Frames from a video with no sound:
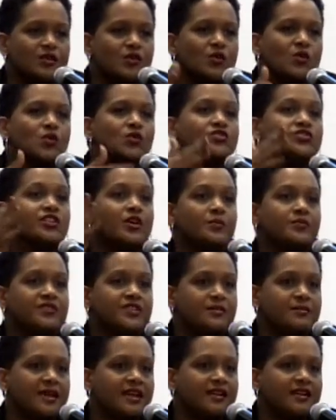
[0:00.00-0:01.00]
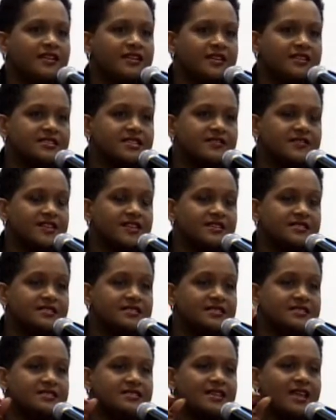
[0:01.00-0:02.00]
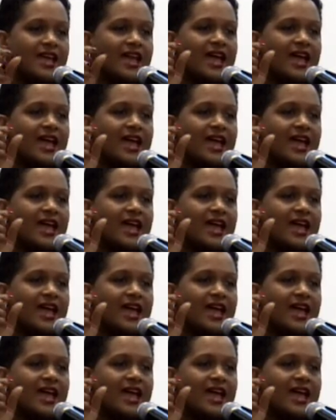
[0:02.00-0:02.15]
hooked up to mega databases,